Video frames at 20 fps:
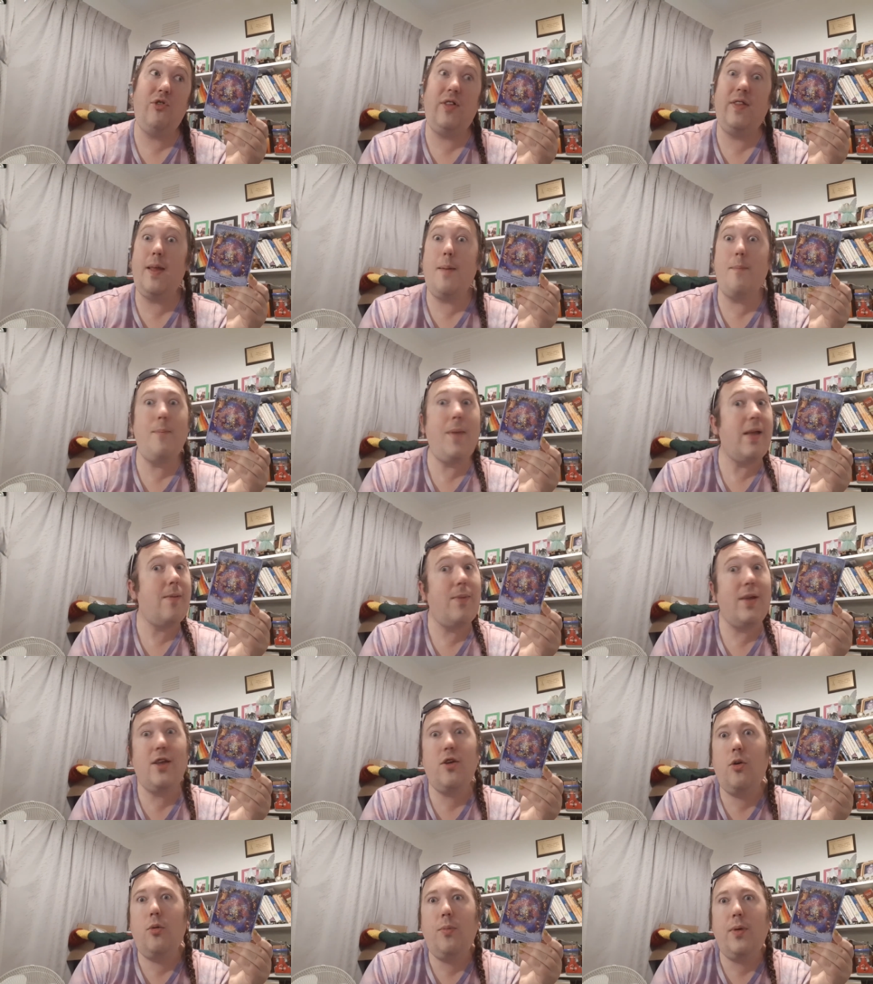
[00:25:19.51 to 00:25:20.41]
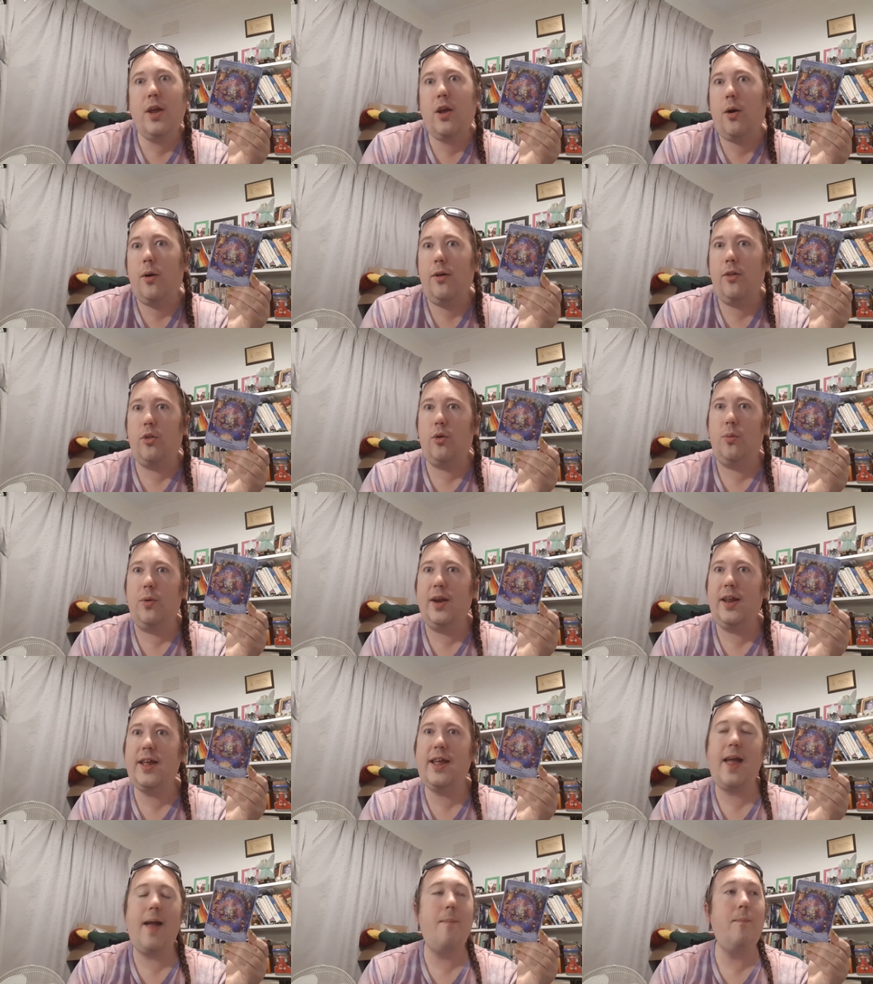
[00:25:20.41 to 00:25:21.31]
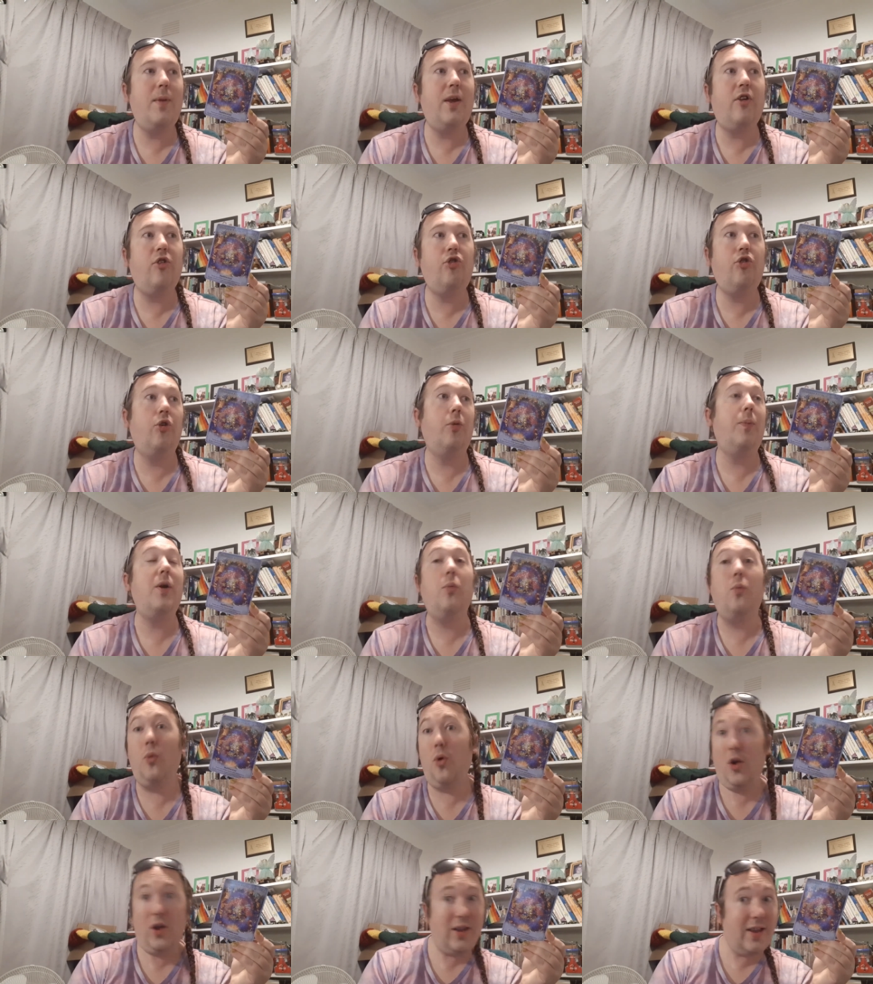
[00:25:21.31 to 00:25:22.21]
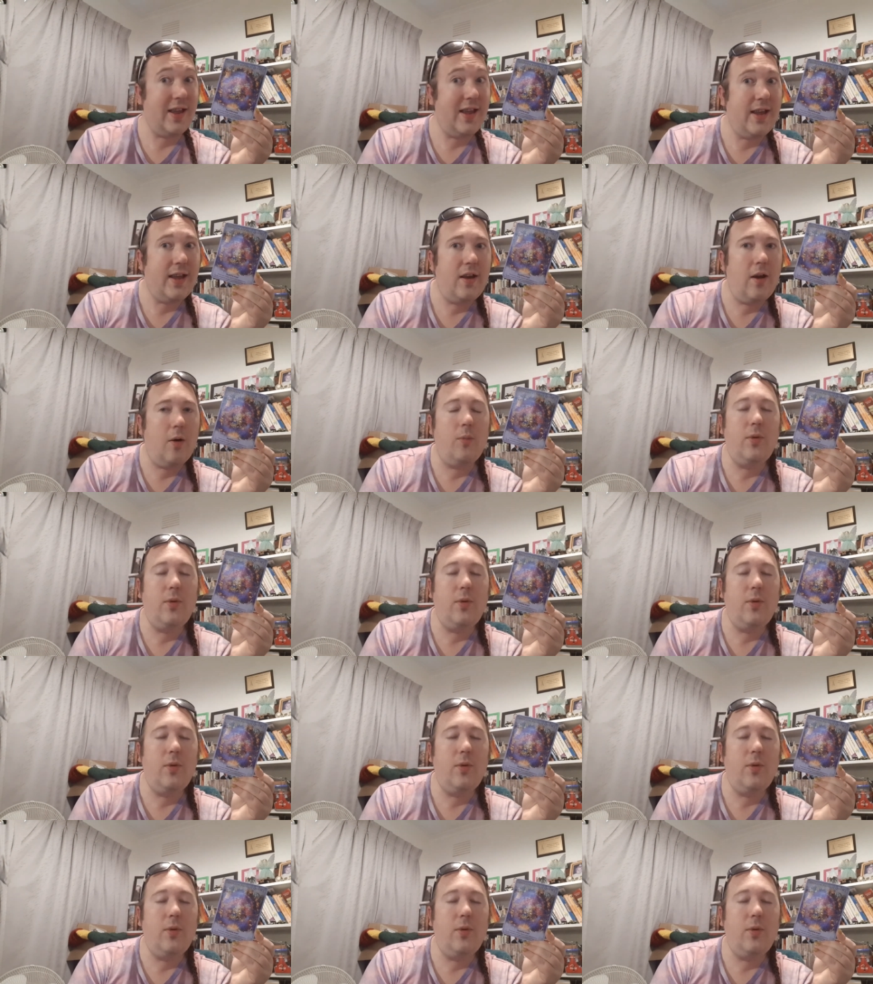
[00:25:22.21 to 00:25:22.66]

and then maybe you'll be going through it again because you'll be working